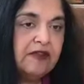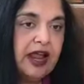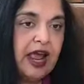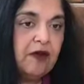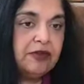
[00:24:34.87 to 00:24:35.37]

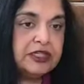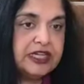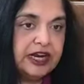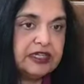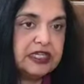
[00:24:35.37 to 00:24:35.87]
that have
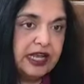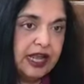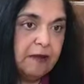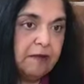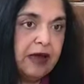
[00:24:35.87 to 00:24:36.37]
seriously
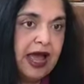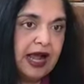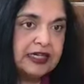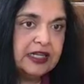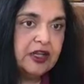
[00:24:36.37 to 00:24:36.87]

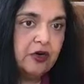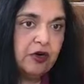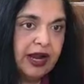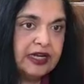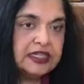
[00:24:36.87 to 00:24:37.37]
impacted the
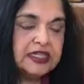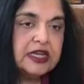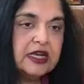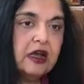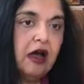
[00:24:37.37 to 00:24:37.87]
rights